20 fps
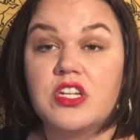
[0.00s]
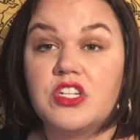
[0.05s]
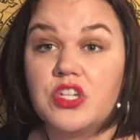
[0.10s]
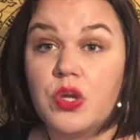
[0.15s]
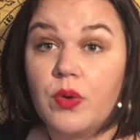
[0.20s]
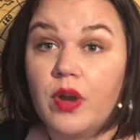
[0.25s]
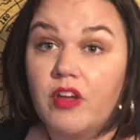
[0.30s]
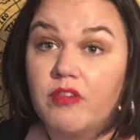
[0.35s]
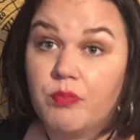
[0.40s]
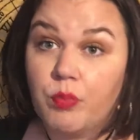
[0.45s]
I
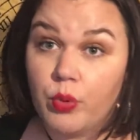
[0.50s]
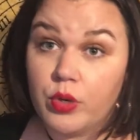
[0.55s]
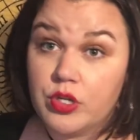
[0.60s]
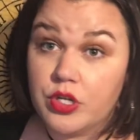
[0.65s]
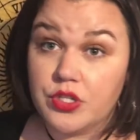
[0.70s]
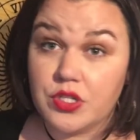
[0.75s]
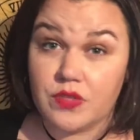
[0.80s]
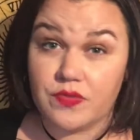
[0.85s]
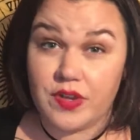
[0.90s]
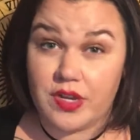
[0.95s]
don't have
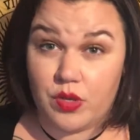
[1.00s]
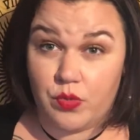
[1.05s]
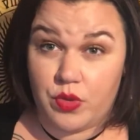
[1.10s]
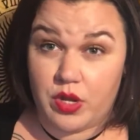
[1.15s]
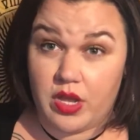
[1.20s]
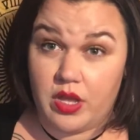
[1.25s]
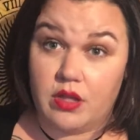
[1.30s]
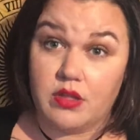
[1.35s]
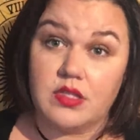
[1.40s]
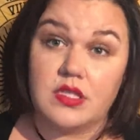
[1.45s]
portraits of
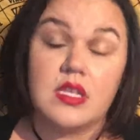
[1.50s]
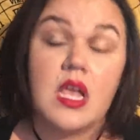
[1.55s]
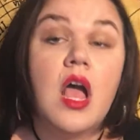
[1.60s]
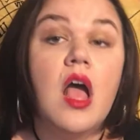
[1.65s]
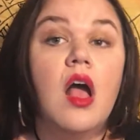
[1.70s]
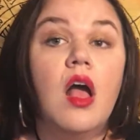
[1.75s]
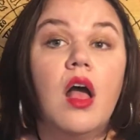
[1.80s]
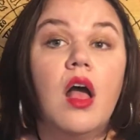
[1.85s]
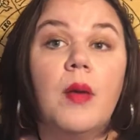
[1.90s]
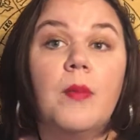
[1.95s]
anyone else,
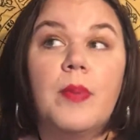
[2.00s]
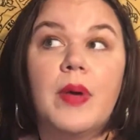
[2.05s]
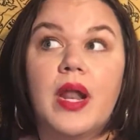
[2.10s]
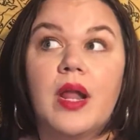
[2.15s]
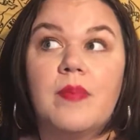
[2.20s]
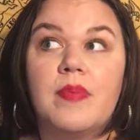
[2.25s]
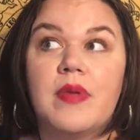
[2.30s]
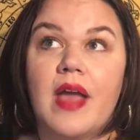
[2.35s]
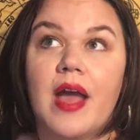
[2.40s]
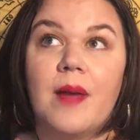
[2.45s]
but
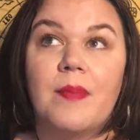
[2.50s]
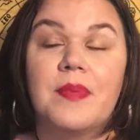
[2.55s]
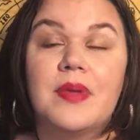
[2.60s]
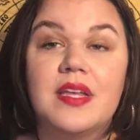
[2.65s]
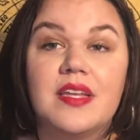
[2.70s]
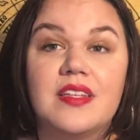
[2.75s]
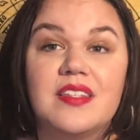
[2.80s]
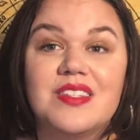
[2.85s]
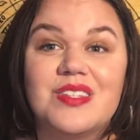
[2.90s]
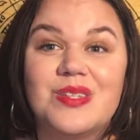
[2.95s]
I'd be
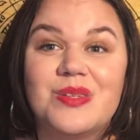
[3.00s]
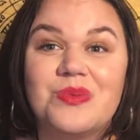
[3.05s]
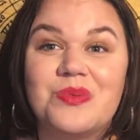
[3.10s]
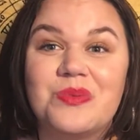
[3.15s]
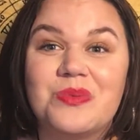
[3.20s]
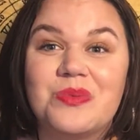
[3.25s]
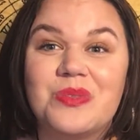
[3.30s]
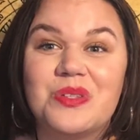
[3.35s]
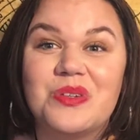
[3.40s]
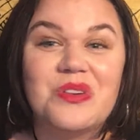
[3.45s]
happy
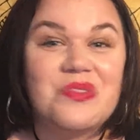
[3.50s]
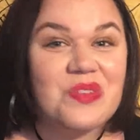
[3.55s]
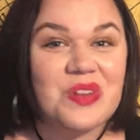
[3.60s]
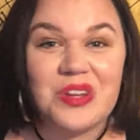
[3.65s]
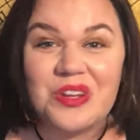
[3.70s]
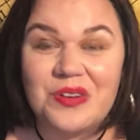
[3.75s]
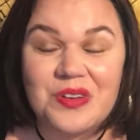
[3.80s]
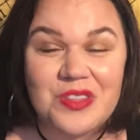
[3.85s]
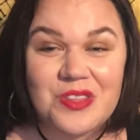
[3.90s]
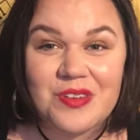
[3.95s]
to do a
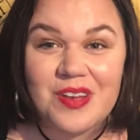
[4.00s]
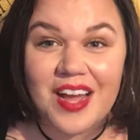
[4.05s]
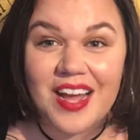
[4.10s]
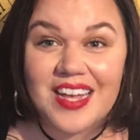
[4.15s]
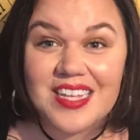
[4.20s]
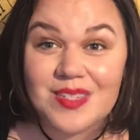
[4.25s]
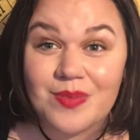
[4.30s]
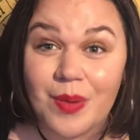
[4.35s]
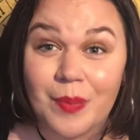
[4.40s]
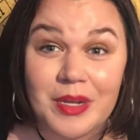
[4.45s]
video with you
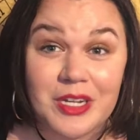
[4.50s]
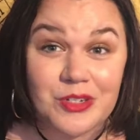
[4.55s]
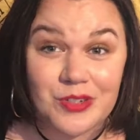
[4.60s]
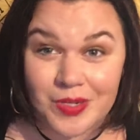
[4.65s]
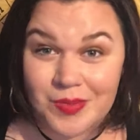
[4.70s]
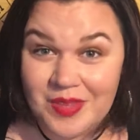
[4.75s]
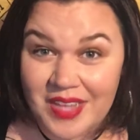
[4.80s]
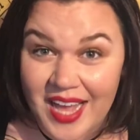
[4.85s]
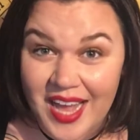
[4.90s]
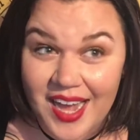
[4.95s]
guys about my
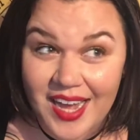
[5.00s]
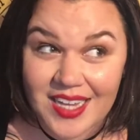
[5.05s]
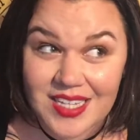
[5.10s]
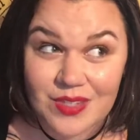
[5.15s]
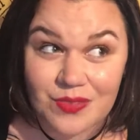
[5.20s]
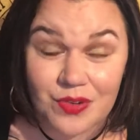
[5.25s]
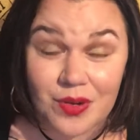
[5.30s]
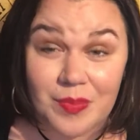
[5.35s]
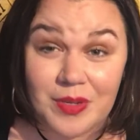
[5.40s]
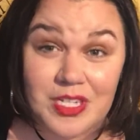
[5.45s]
dream
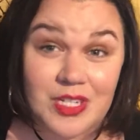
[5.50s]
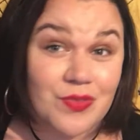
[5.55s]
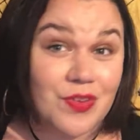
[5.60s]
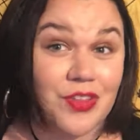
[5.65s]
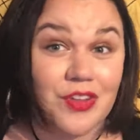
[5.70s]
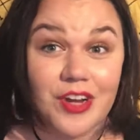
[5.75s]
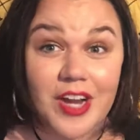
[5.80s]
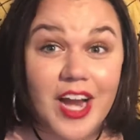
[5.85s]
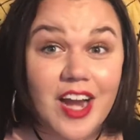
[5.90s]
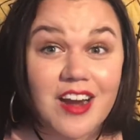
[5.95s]
cast for a bunch of
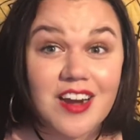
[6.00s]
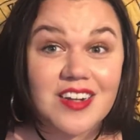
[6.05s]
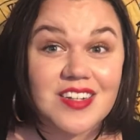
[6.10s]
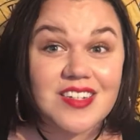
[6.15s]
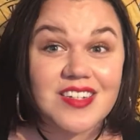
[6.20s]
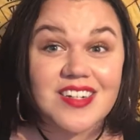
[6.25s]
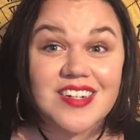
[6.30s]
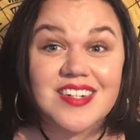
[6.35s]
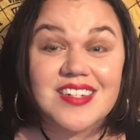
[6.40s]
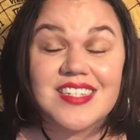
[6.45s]
other
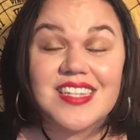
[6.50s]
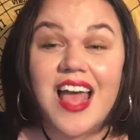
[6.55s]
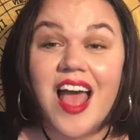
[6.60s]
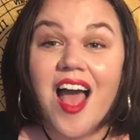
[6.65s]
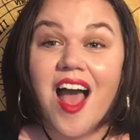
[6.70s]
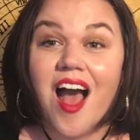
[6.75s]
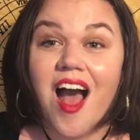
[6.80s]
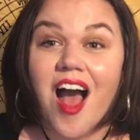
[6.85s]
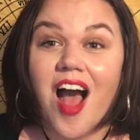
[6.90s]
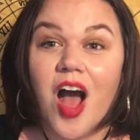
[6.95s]
characters,
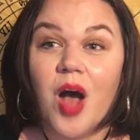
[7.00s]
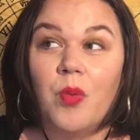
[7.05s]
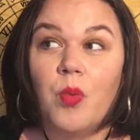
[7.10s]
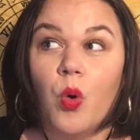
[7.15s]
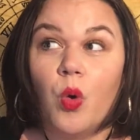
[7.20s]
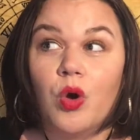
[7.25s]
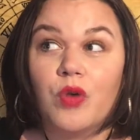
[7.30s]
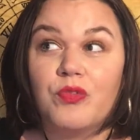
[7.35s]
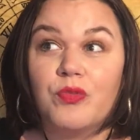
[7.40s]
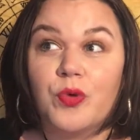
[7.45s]

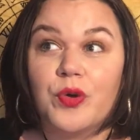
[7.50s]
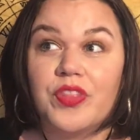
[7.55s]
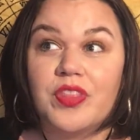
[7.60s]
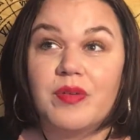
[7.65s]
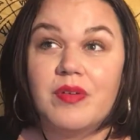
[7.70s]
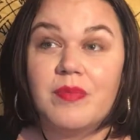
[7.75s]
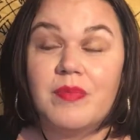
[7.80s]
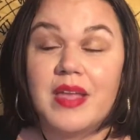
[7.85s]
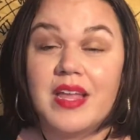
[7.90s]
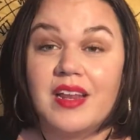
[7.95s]
or for
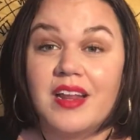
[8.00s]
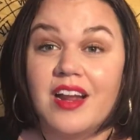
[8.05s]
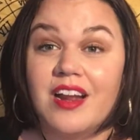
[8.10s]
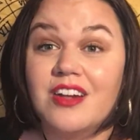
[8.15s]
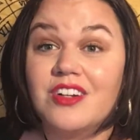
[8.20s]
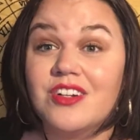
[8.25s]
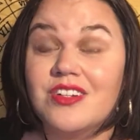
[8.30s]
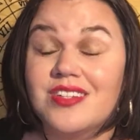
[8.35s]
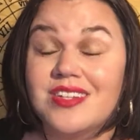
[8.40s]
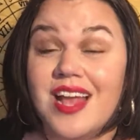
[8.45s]
the main
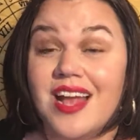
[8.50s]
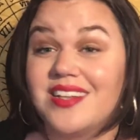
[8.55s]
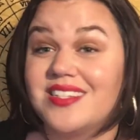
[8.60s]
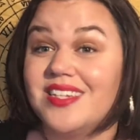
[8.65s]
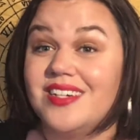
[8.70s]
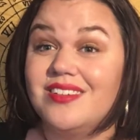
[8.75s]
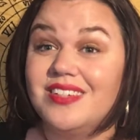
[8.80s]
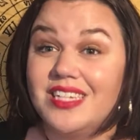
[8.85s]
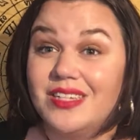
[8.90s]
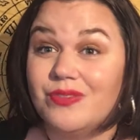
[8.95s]
characters in
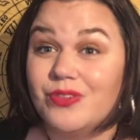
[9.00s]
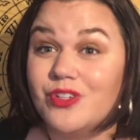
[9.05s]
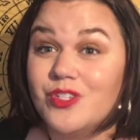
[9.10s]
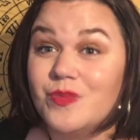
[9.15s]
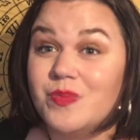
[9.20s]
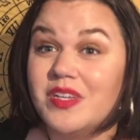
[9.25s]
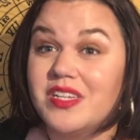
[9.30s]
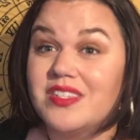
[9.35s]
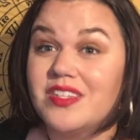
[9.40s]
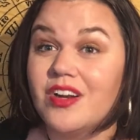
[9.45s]
Accidental
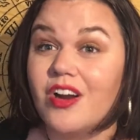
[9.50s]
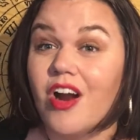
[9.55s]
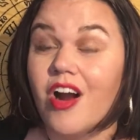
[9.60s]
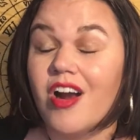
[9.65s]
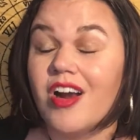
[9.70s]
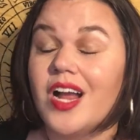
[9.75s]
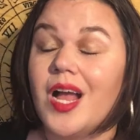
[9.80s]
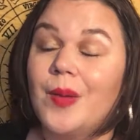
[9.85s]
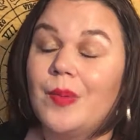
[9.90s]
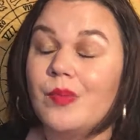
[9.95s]
Evils, because there
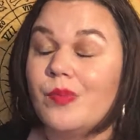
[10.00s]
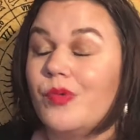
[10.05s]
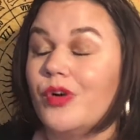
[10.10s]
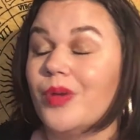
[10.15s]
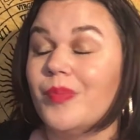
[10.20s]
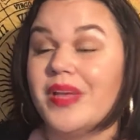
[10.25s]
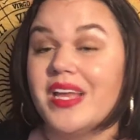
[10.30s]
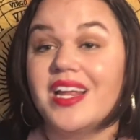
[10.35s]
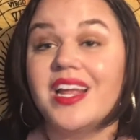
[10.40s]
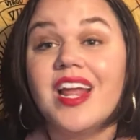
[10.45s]
are a couple
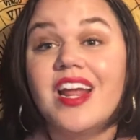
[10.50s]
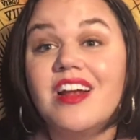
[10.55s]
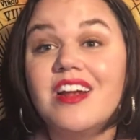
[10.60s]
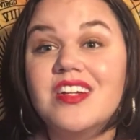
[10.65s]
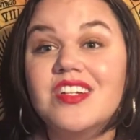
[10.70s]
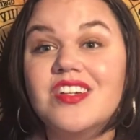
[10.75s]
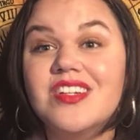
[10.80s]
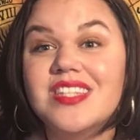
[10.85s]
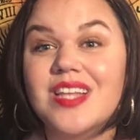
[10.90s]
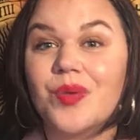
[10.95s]
more main
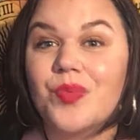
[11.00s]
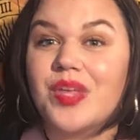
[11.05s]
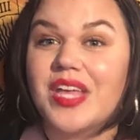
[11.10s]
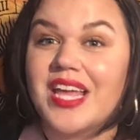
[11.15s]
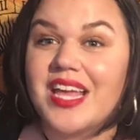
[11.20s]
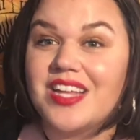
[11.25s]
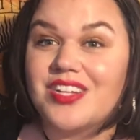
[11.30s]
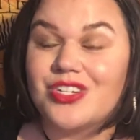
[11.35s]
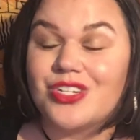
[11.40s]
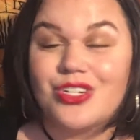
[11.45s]
characters that we
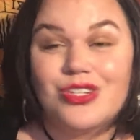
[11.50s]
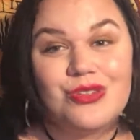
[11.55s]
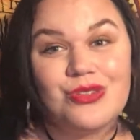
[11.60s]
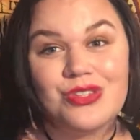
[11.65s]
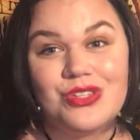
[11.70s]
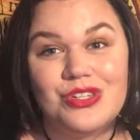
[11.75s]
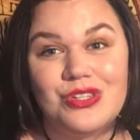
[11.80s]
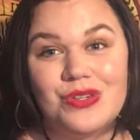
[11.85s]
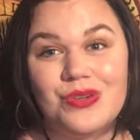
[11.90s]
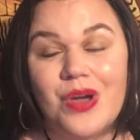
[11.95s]
get
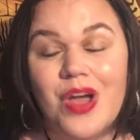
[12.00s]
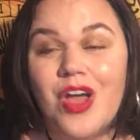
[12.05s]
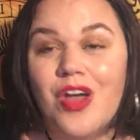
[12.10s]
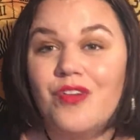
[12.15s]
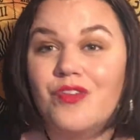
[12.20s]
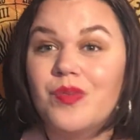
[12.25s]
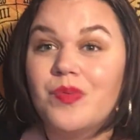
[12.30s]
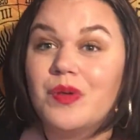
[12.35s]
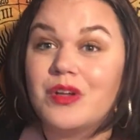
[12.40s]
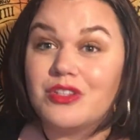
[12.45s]
introduced to
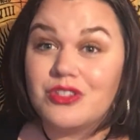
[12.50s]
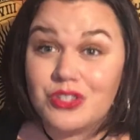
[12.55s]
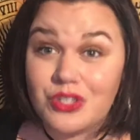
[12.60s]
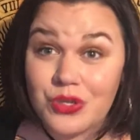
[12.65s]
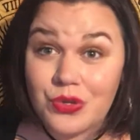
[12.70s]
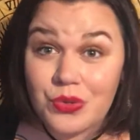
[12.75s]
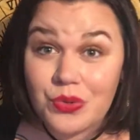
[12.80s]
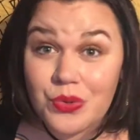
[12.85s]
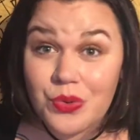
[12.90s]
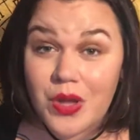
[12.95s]
for book
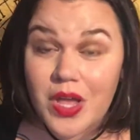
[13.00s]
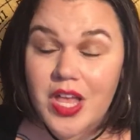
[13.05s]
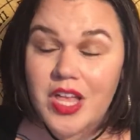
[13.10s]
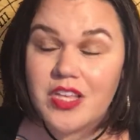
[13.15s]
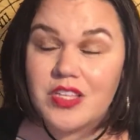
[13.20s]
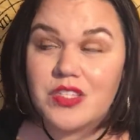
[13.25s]
2.